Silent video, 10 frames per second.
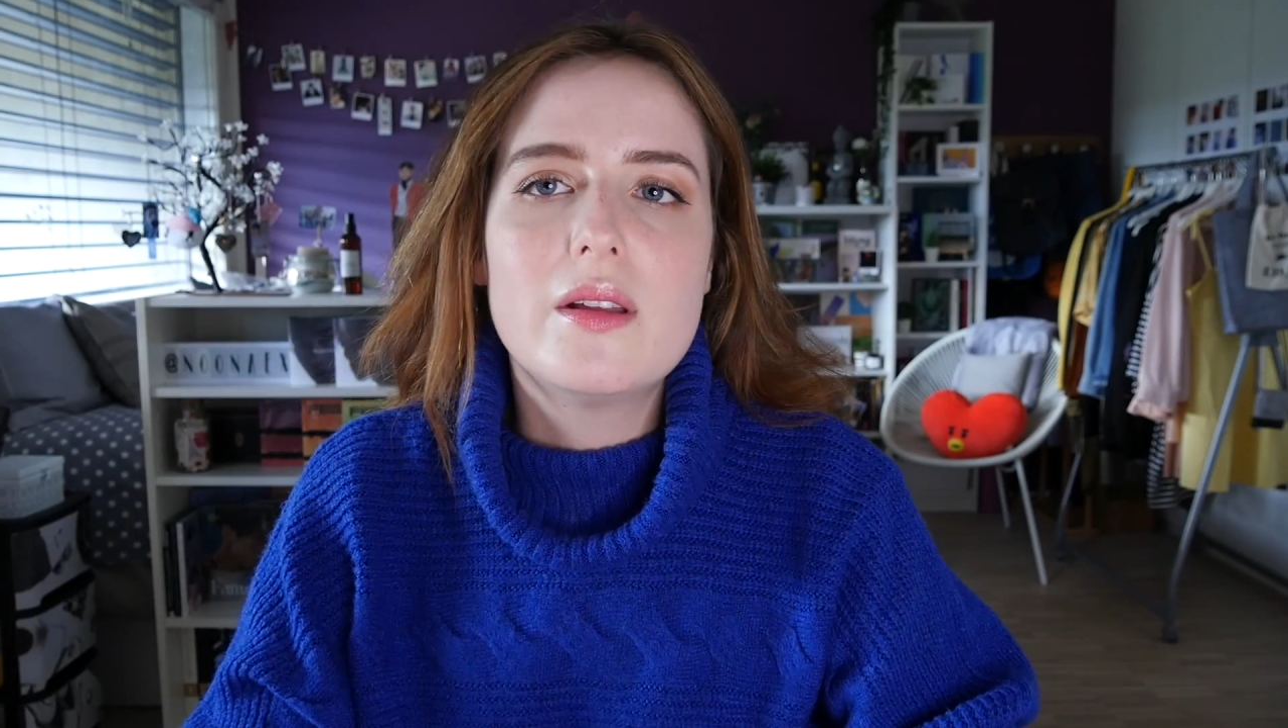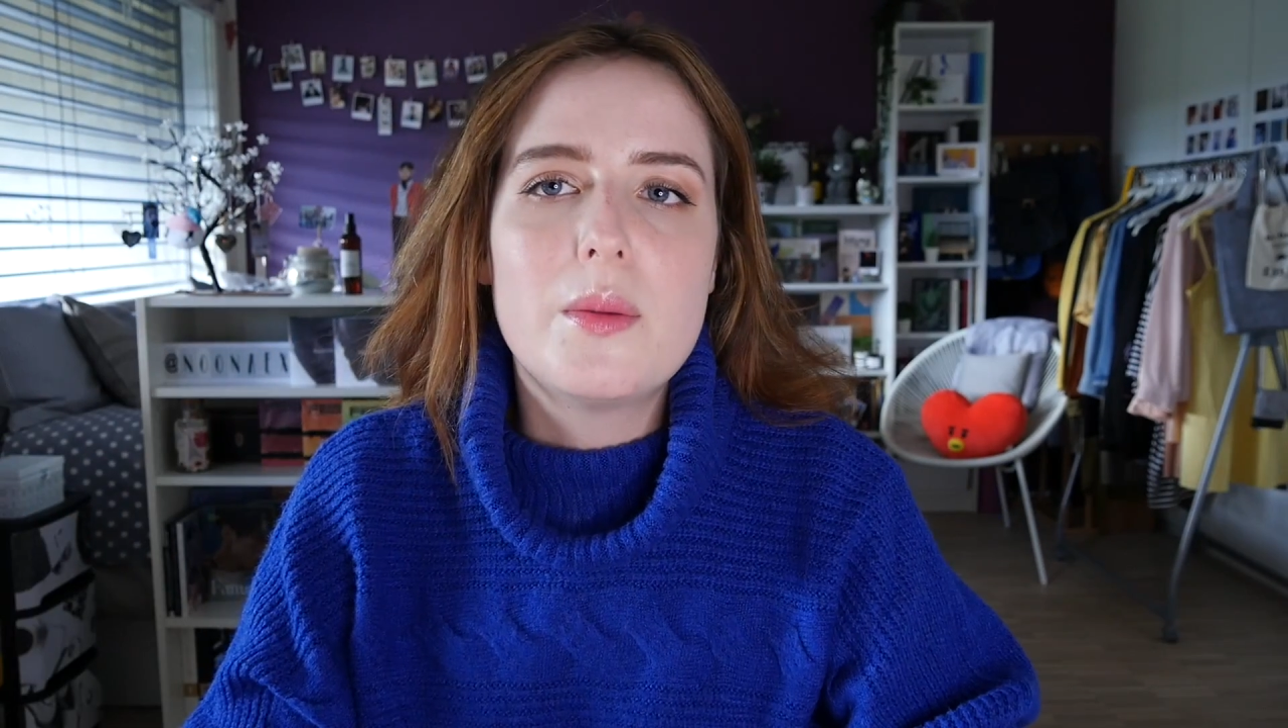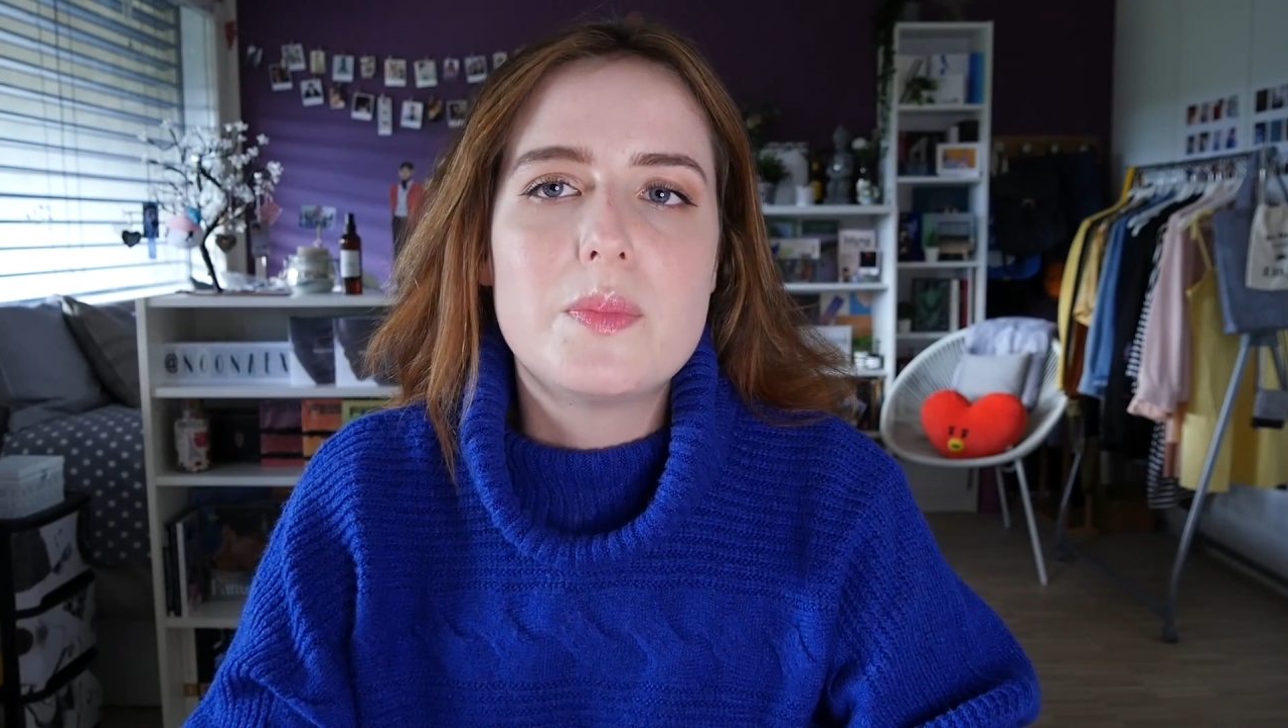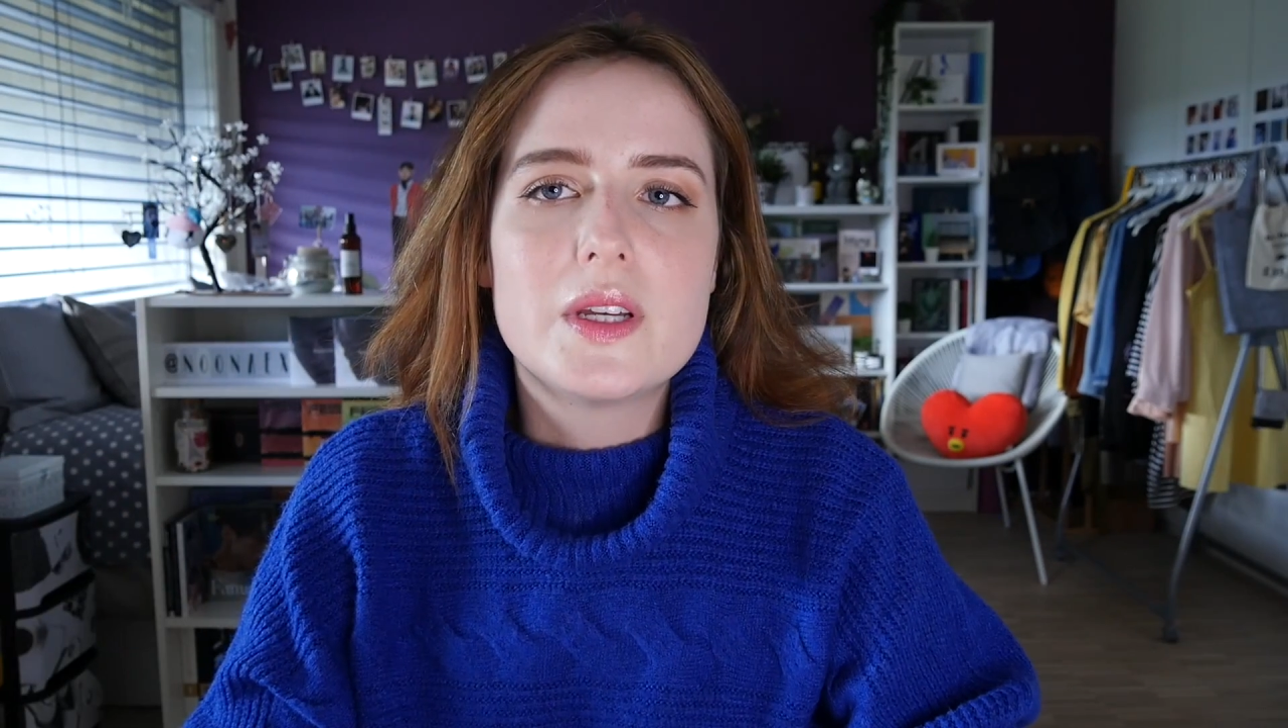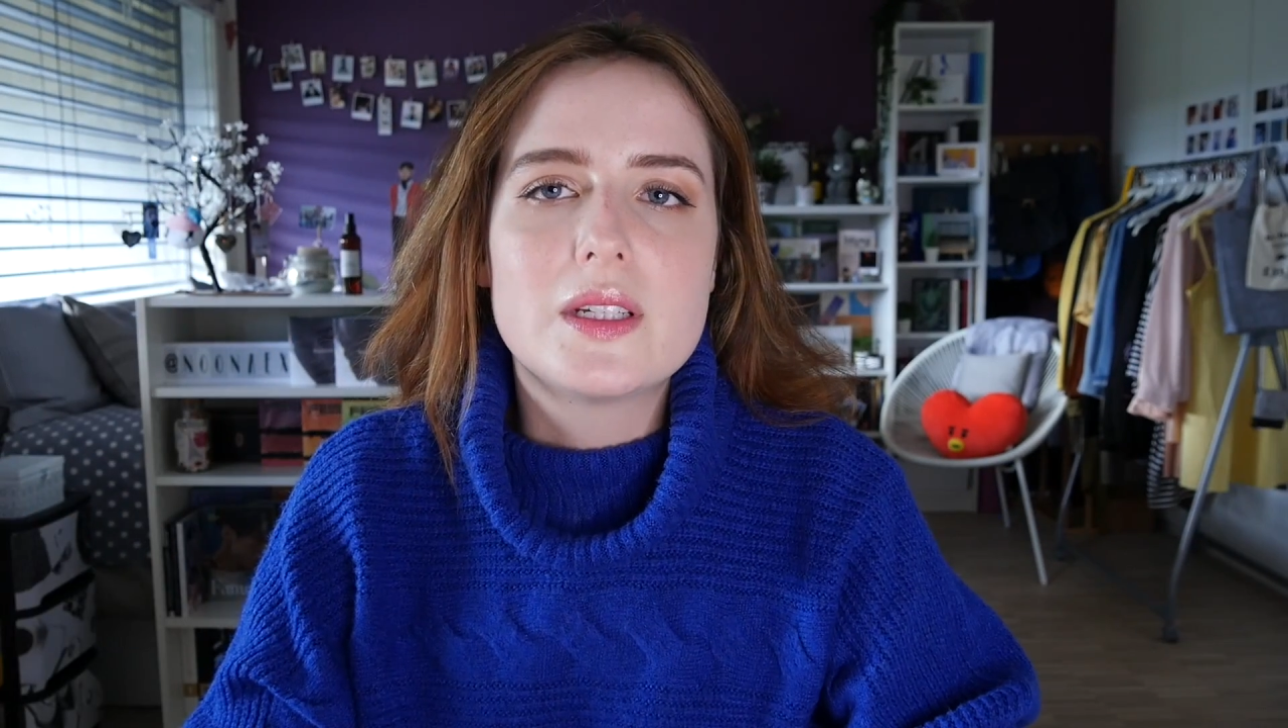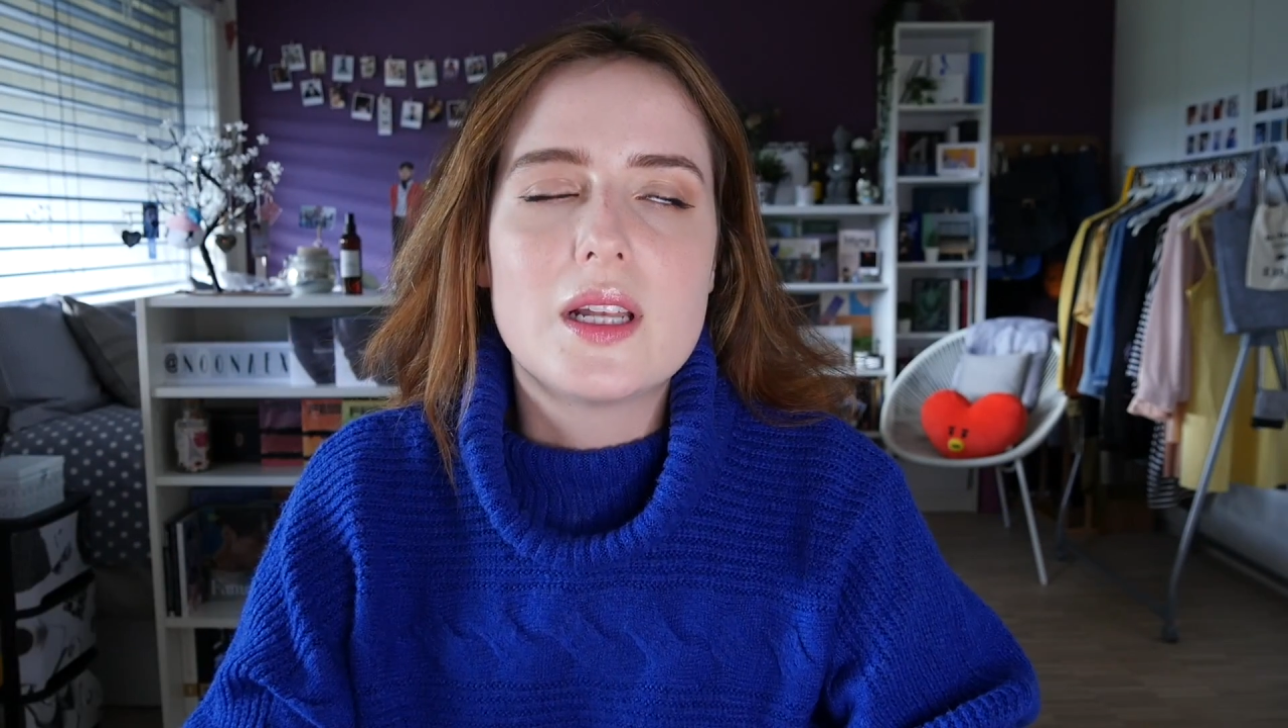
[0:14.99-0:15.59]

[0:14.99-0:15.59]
a bit